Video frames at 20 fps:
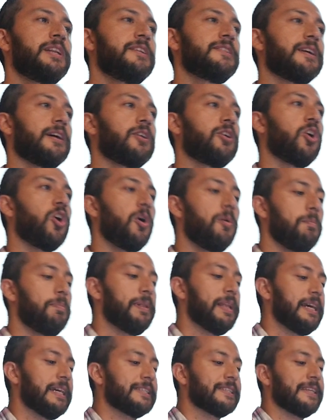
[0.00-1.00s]
is a
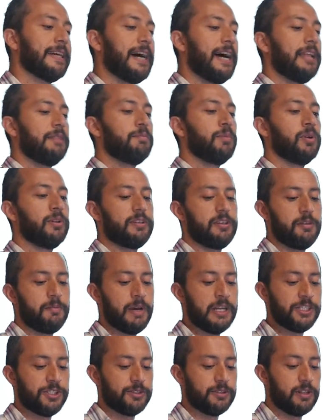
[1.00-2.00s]
complex and
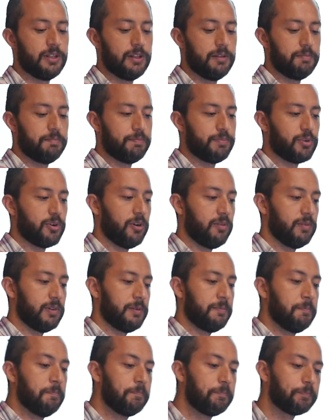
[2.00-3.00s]
multidimensional
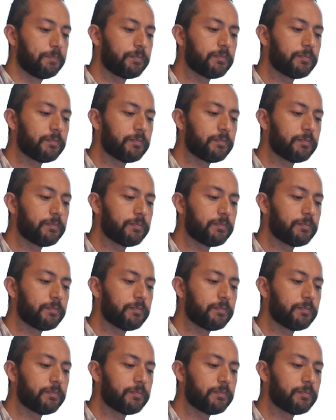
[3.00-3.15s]
problem,